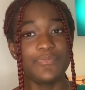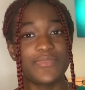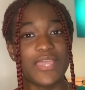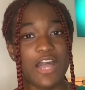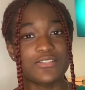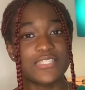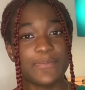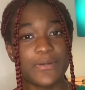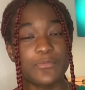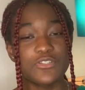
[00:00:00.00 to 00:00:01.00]
The
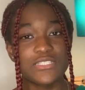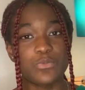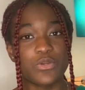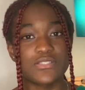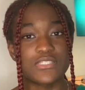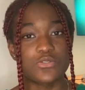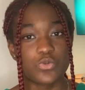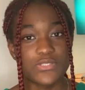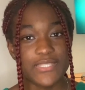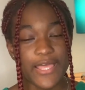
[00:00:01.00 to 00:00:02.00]
housekeeper mostly works in
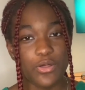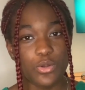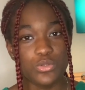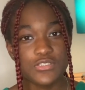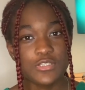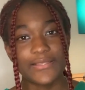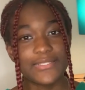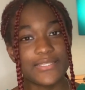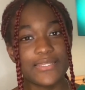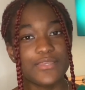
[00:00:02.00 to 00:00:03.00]
hotels,
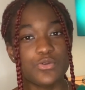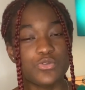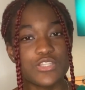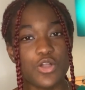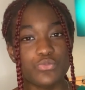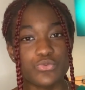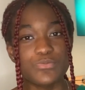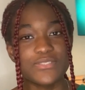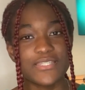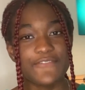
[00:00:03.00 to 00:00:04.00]
cleaning hotel
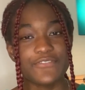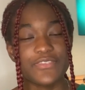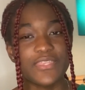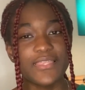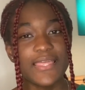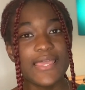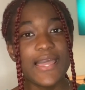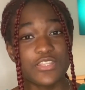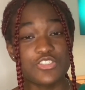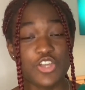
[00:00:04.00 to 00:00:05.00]
rooms and everything.
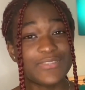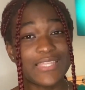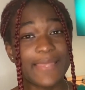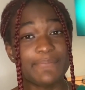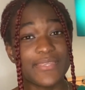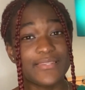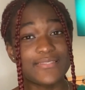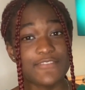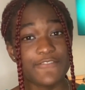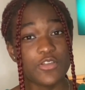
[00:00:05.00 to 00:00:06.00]
The job can be
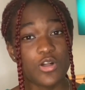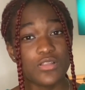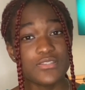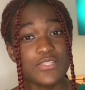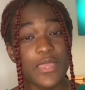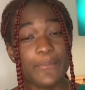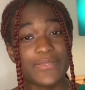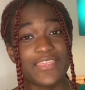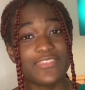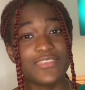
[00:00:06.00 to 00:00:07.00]
difficult,
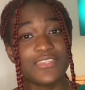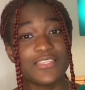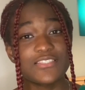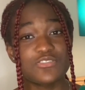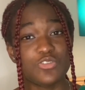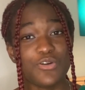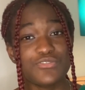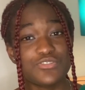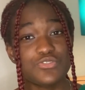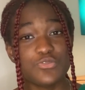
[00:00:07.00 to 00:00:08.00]
but I think it's
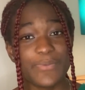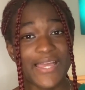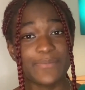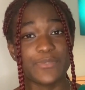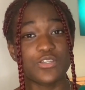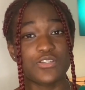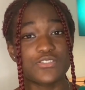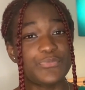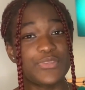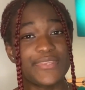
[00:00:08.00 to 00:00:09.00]
not too bad
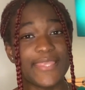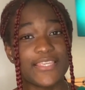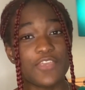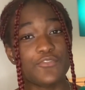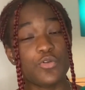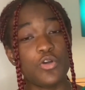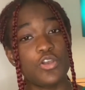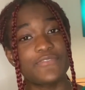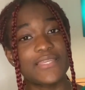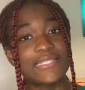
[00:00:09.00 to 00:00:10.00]
because they give you all
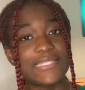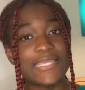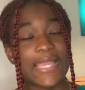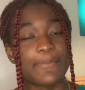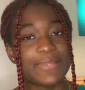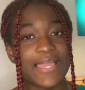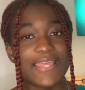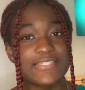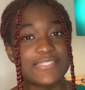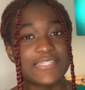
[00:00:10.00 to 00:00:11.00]
of the cleaning
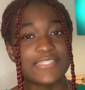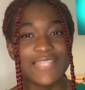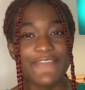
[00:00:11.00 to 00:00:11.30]
appliances.